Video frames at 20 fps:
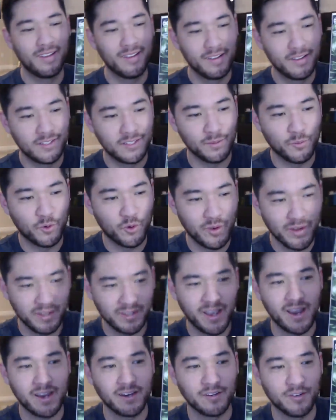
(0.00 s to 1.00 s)
some Green
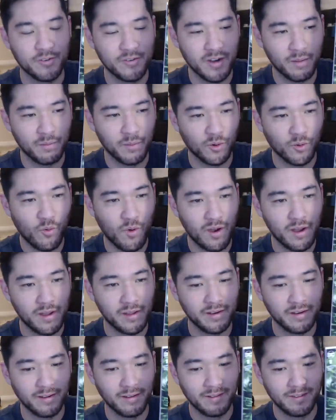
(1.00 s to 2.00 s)
Lantern
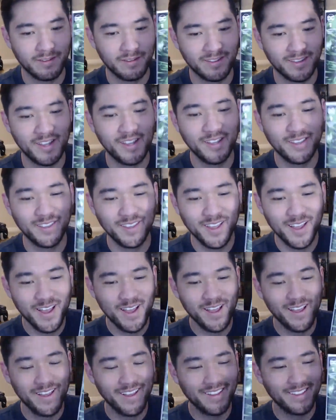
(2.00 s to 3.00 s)
#1.
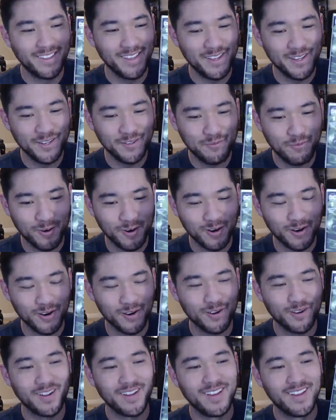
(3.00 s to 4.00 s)
These
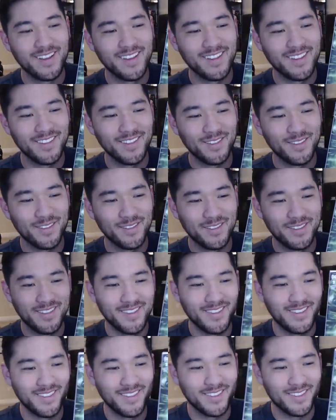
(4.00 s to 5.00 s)
were
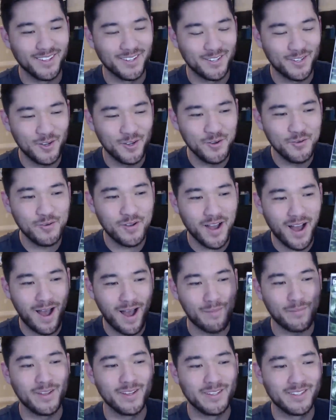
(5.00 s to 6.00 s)
the 2
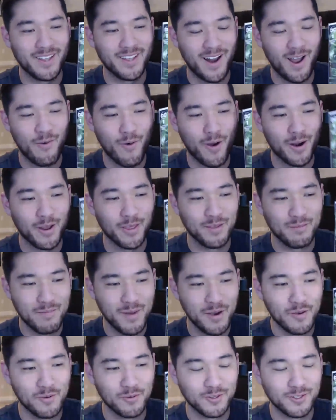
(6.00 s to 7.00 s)
copies that I wanted the
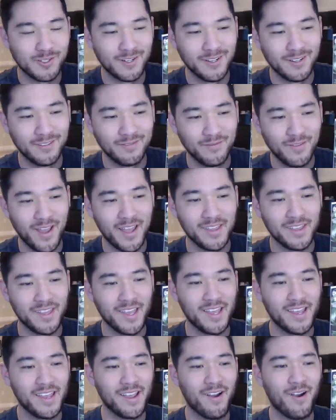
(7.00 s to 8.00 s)
most, and
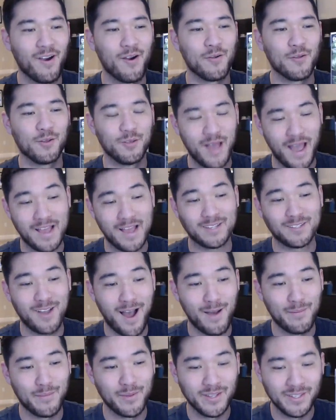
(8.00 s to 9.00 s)
they are the last
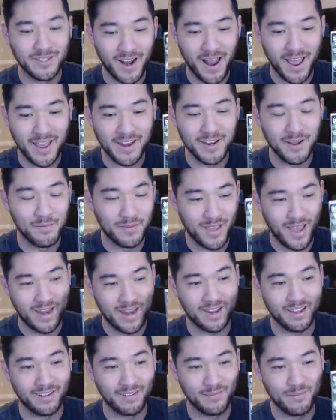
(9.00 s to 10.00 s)
copies that I end up
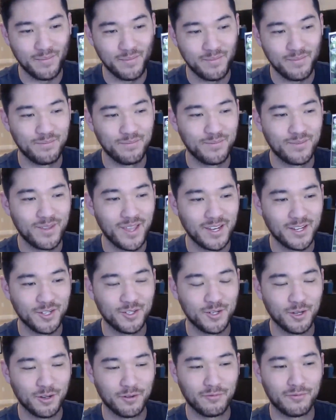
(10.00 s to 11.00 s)
getting. They
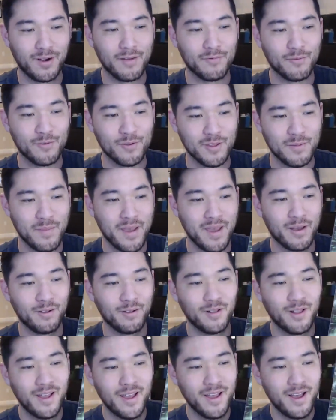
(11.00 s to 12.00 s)
just took forever in the mail.
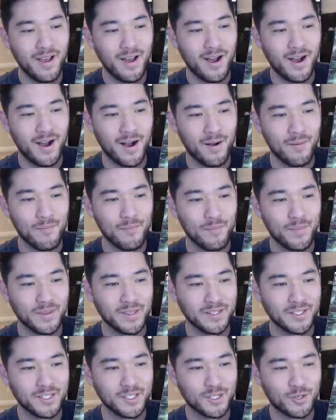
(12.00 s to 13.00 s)
But
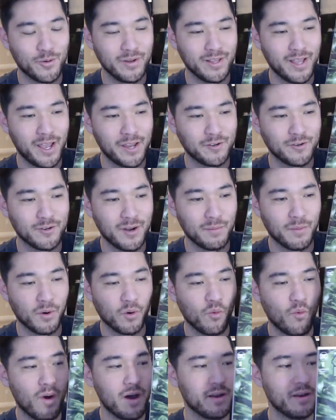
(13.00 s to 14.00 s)
this is Green Lantern
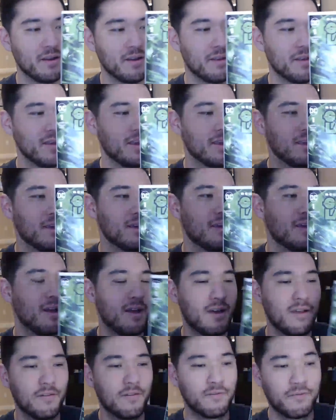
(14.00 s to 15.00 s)
#1, the
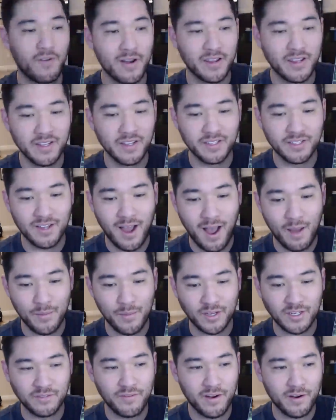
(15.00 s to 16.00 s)
Frankie's
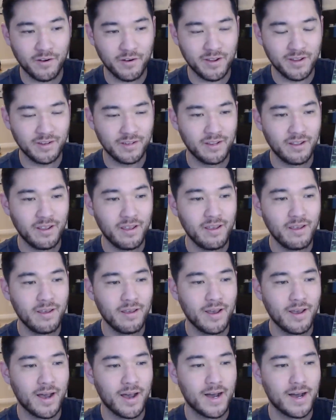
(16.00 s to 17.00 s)
Comics variant,
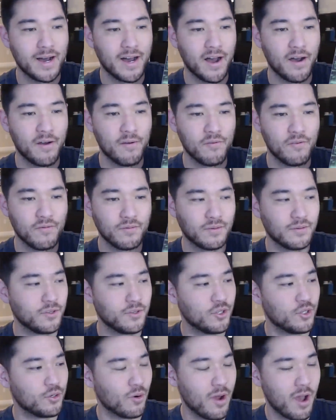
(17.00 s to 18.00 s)

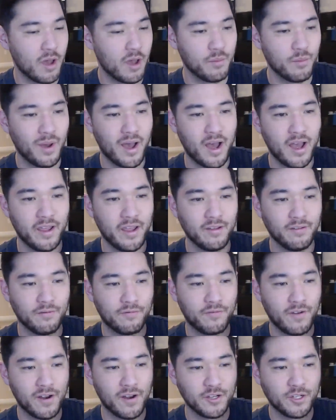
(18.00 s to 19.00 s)
drawn by
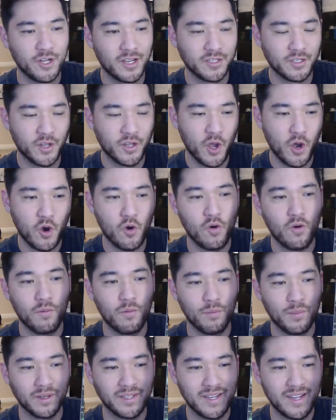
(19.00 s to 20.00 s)
Francesco
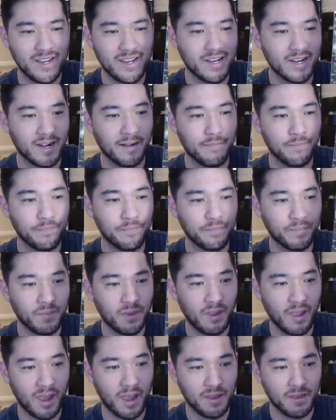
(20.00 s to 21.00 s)
Mattina,
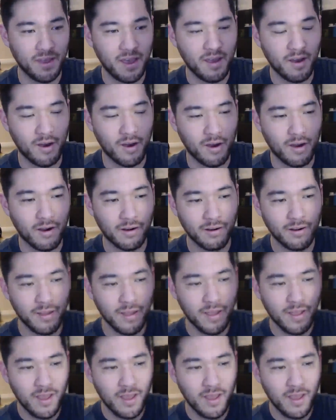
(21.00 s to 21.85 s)
and they are